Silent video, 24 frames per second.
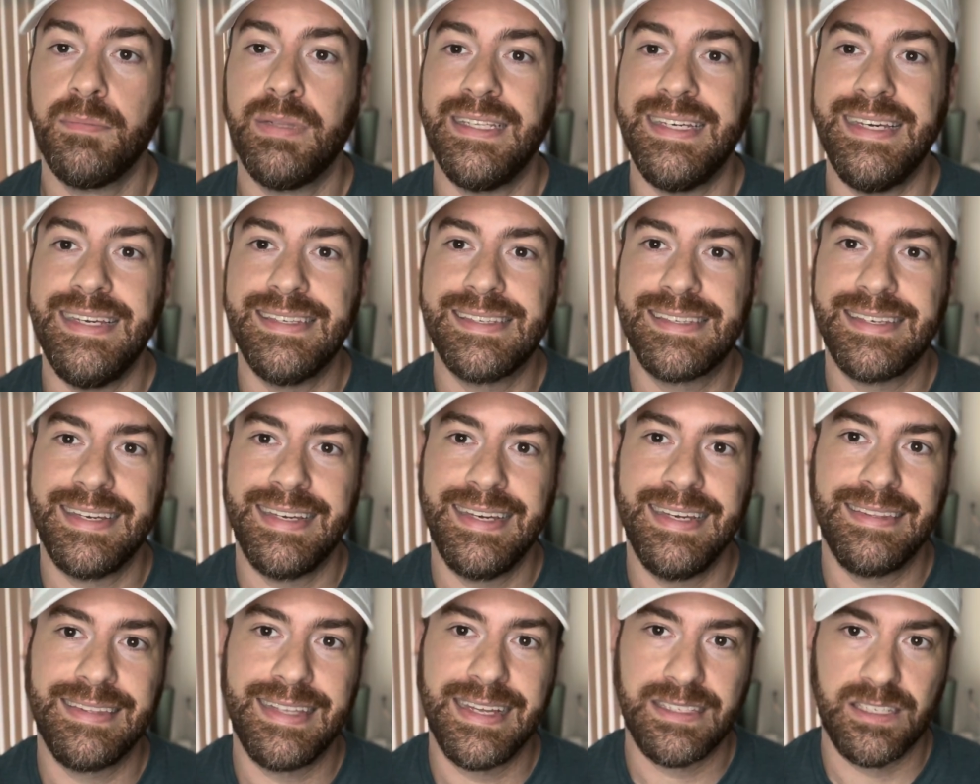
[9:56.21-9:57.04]
Please
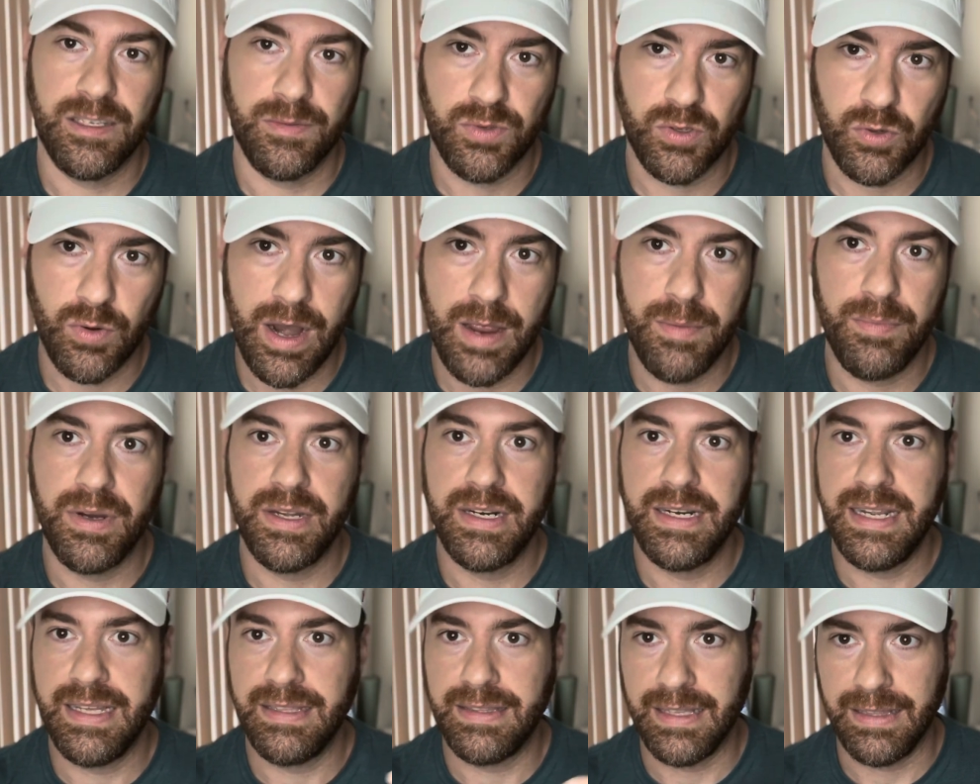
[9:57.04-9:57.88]
hit that subscribe
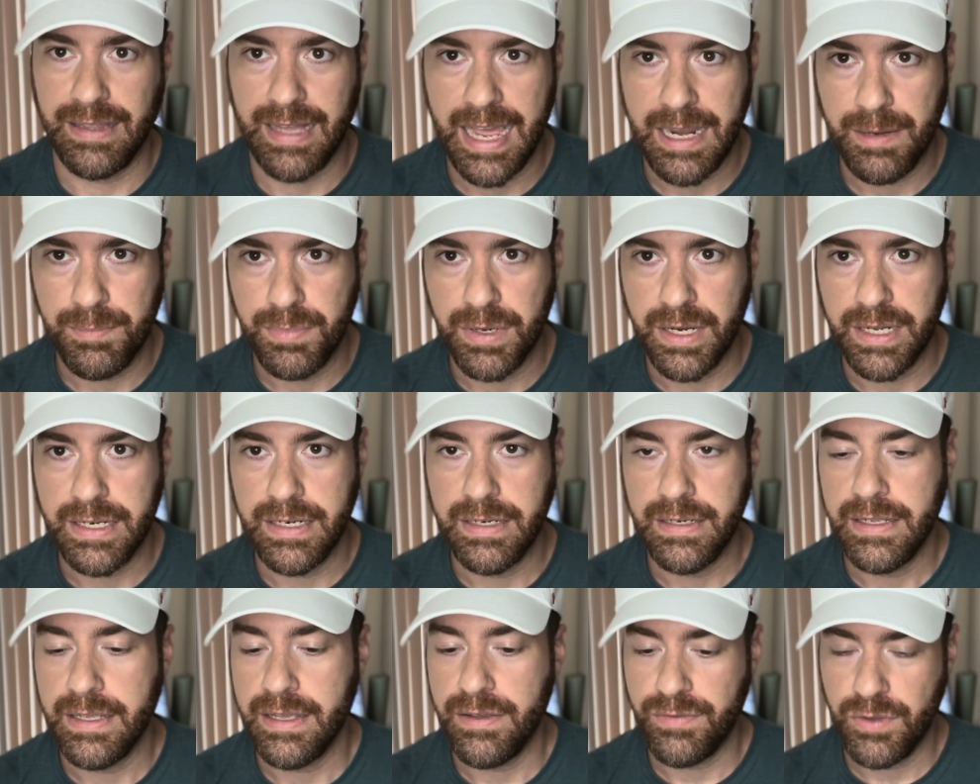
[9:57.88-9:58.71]
button, hit the like
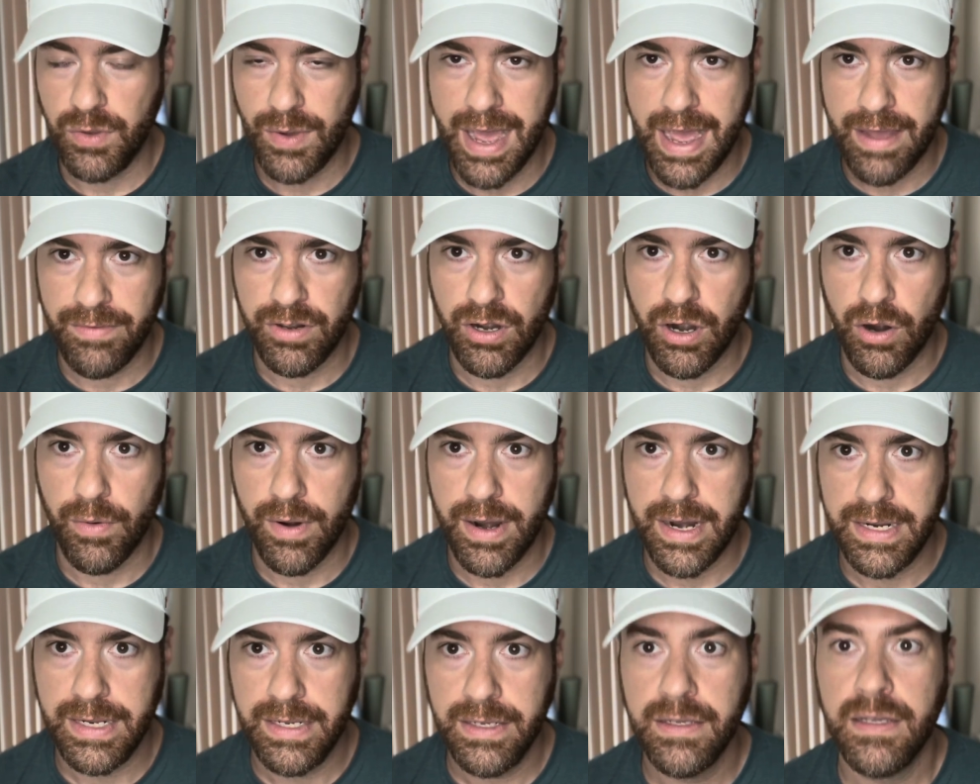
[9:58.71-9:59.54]
button if you haven't
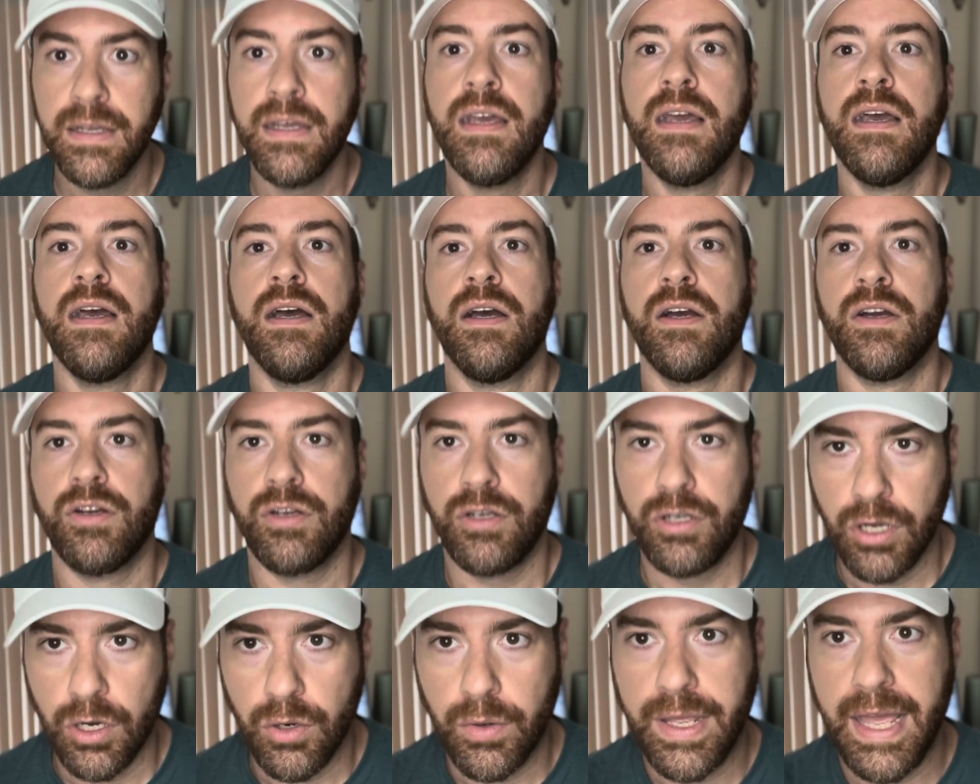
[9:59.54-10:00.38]
already.
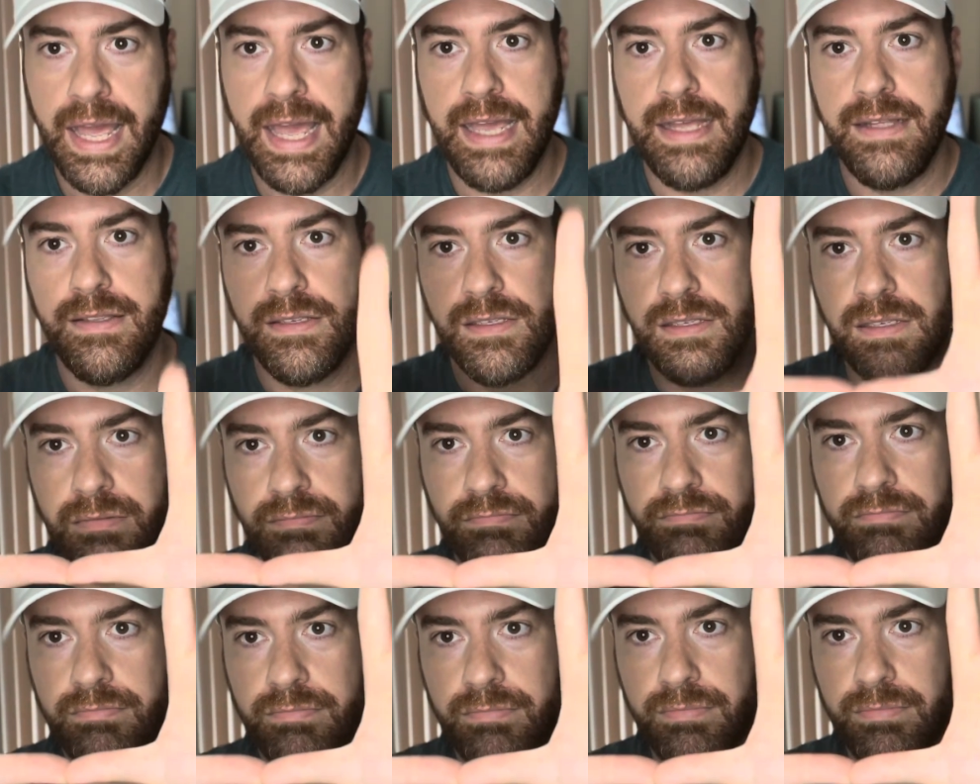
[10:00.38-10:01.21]
Go Canes.
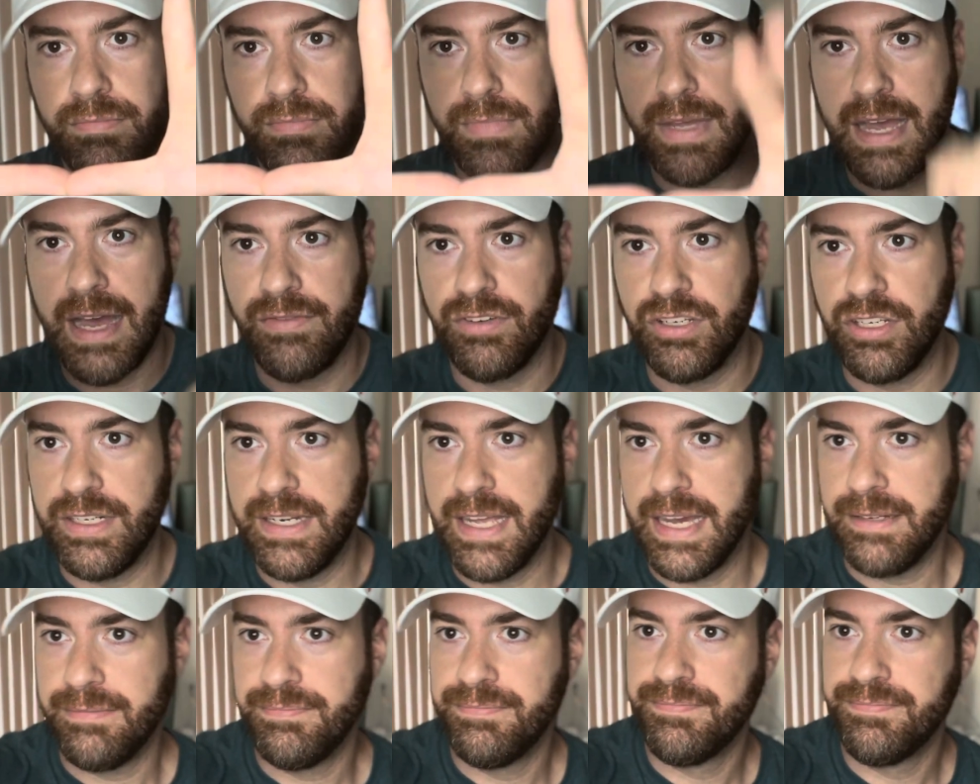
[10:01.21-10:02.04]
Have a good day.